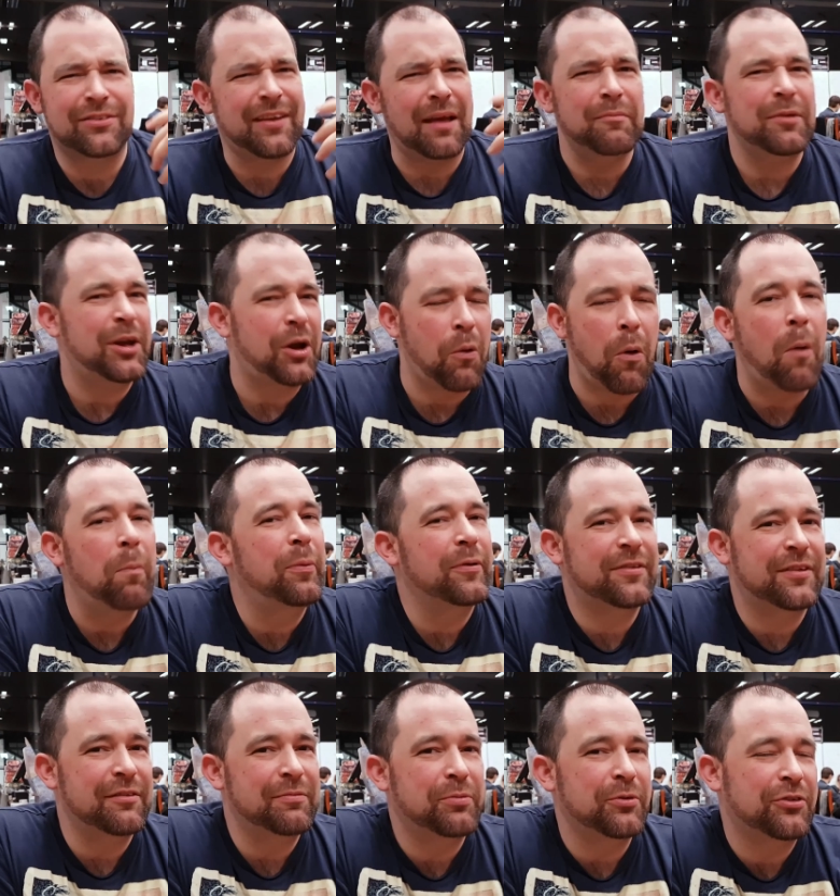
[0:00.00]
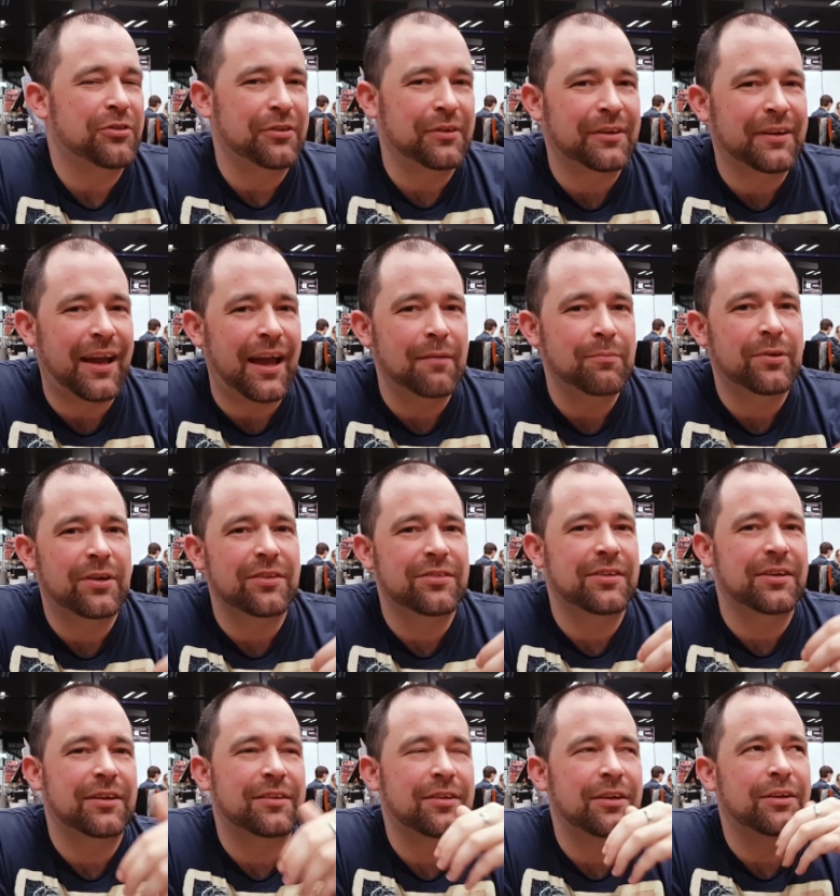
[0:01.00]
semi-cooperative push-your-luck game because
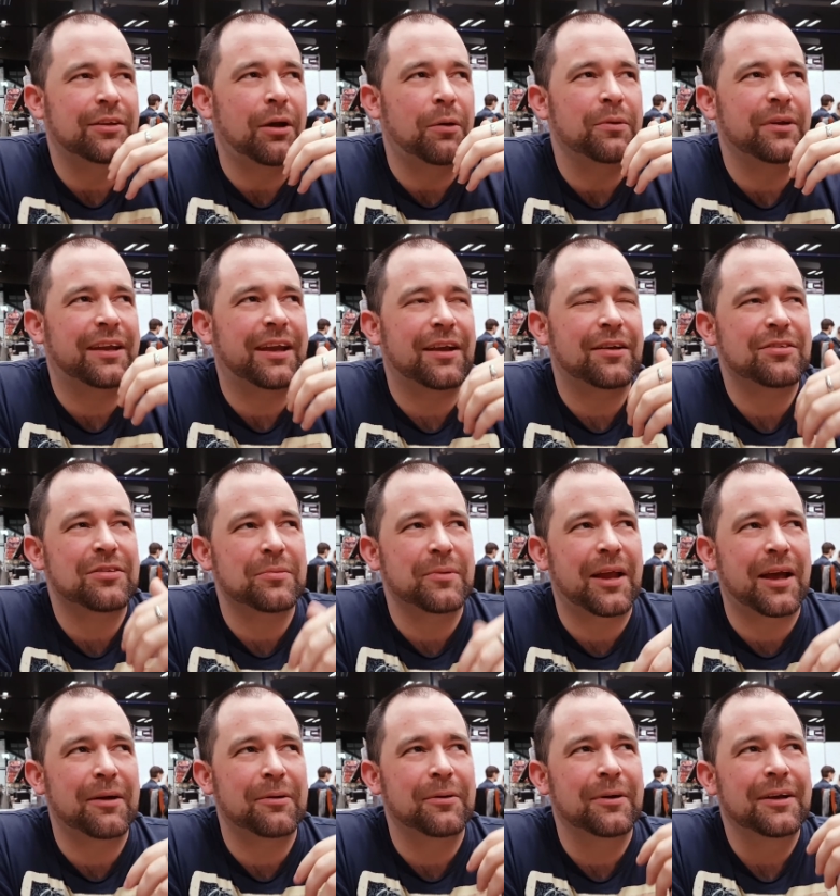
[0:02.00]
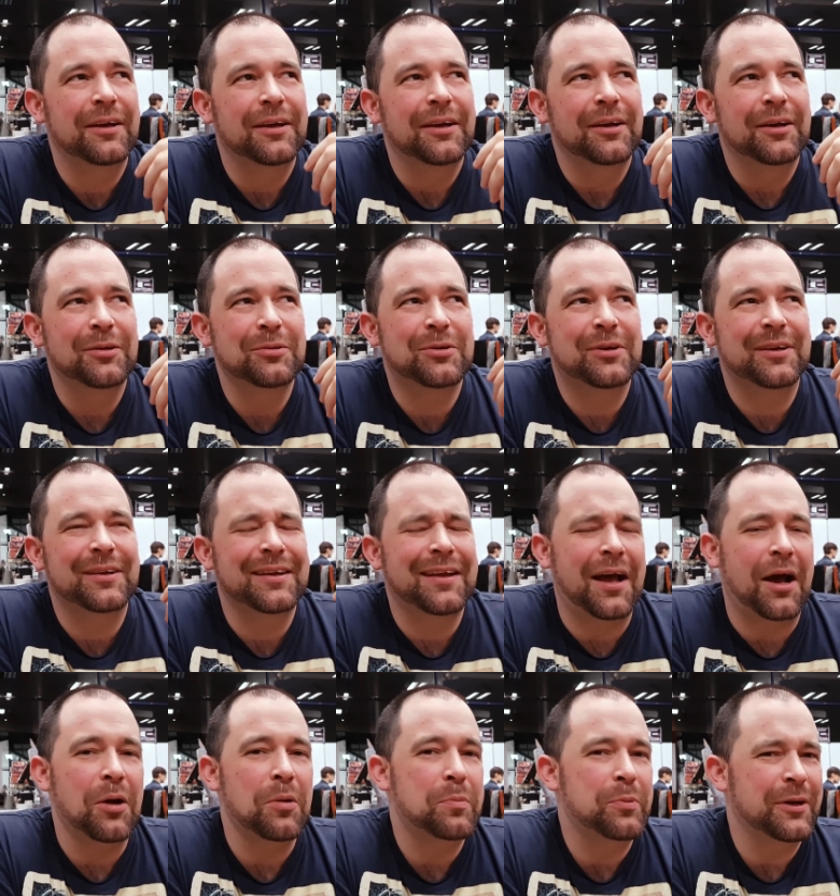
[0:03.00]
you don't want to kick someone out who can
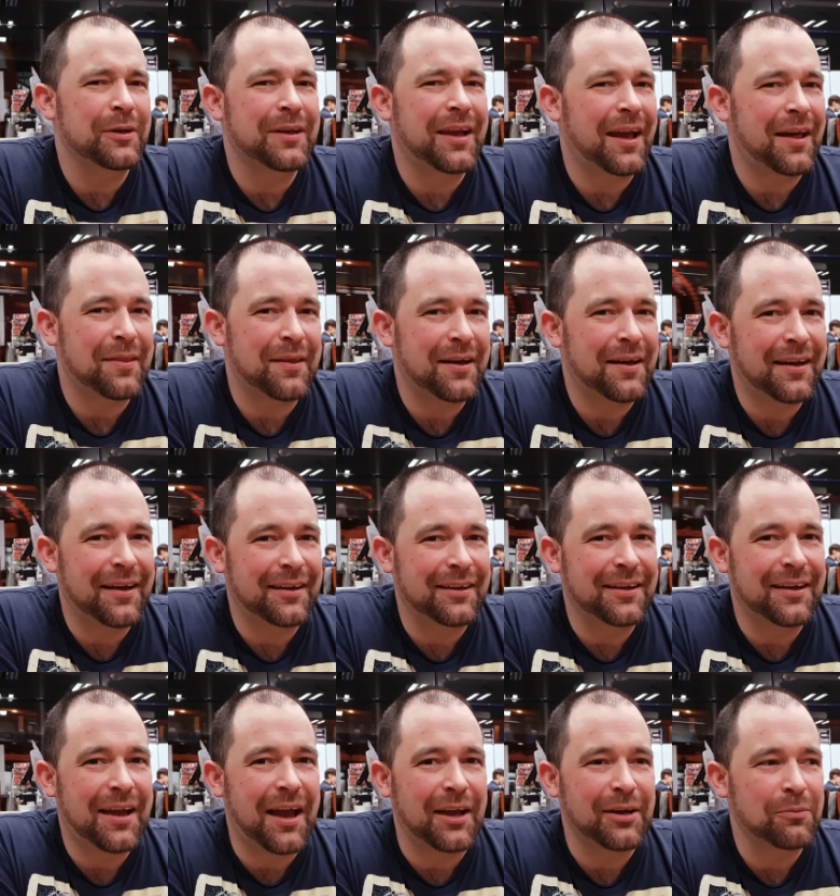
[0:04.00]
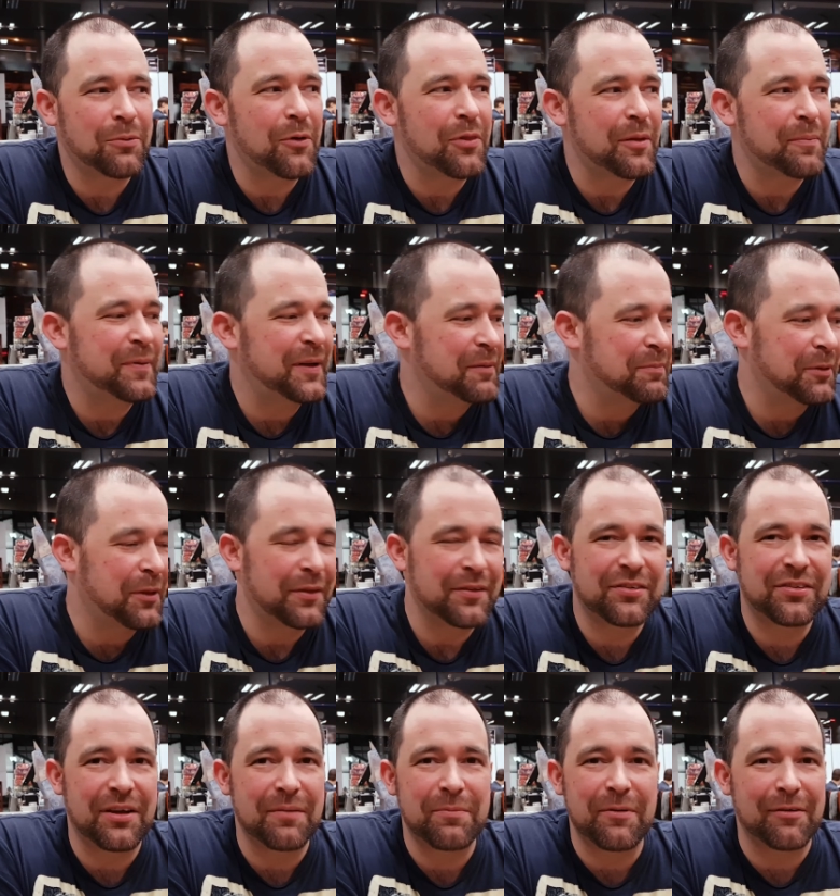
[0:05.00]
help you get there. You kind of want the people on the
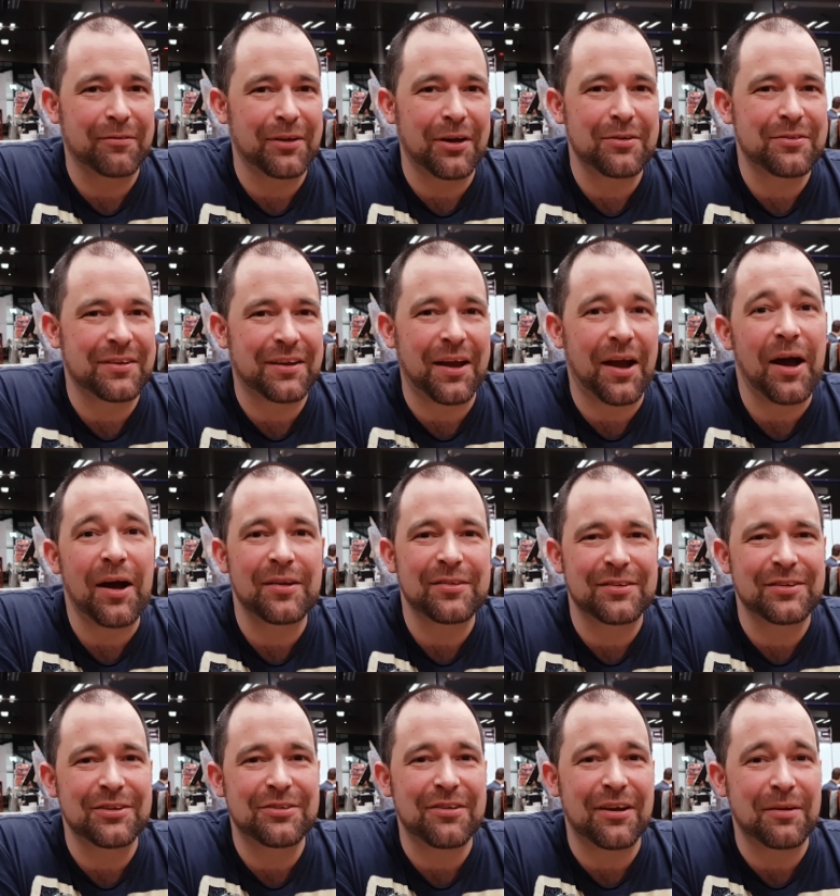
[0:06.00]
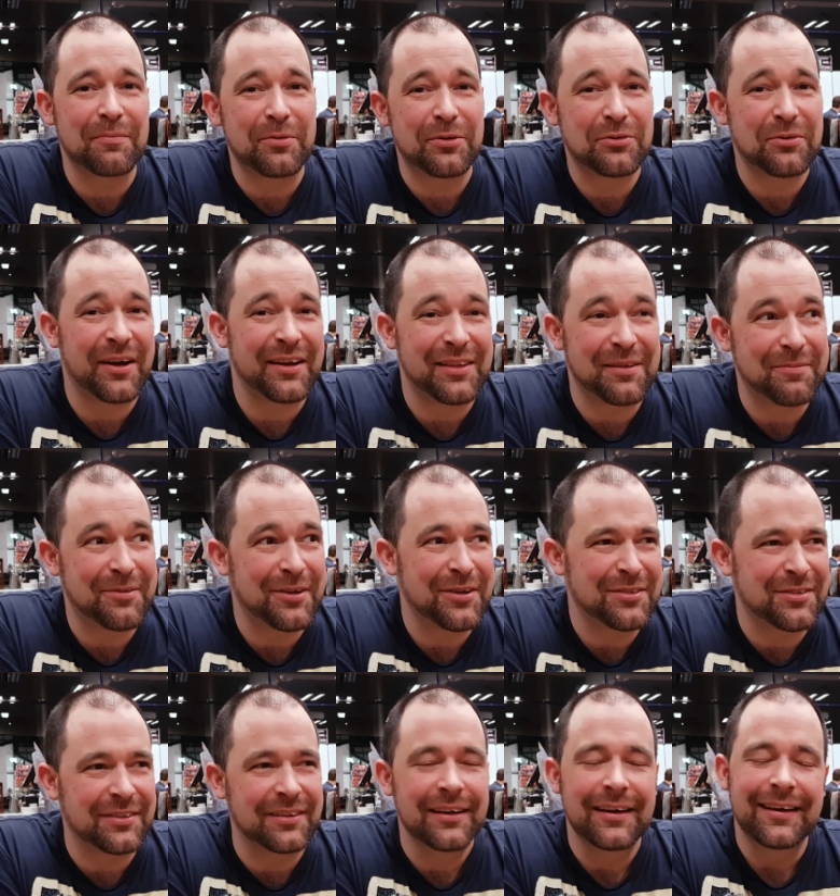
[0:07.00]
ship who have loads of cards, and you're trying to persuade the
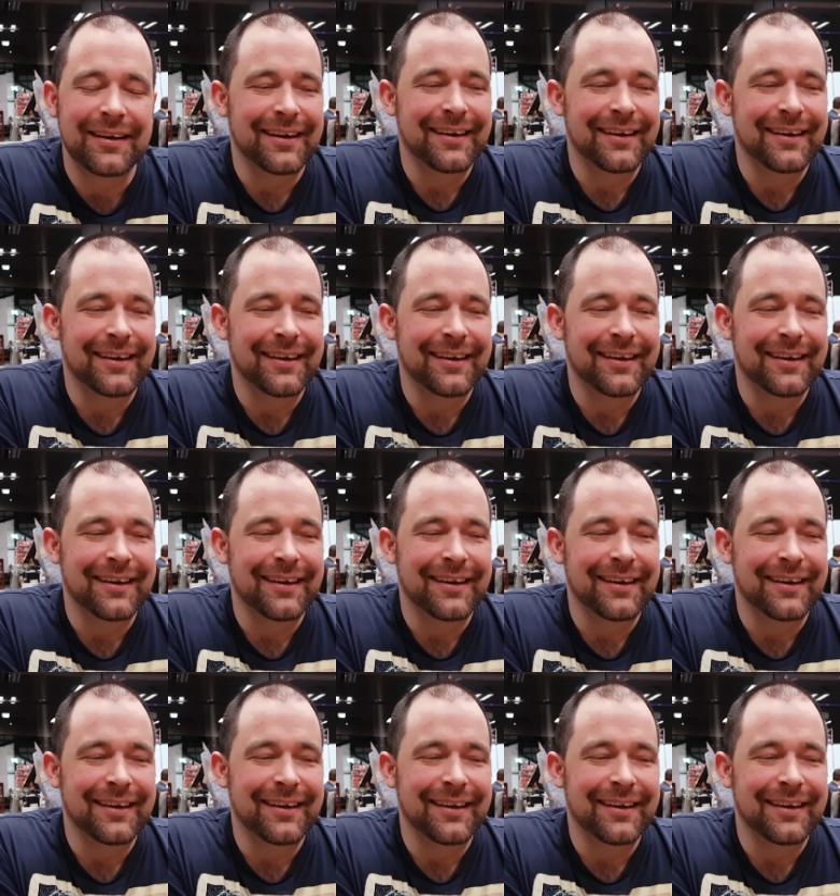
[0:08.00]
person,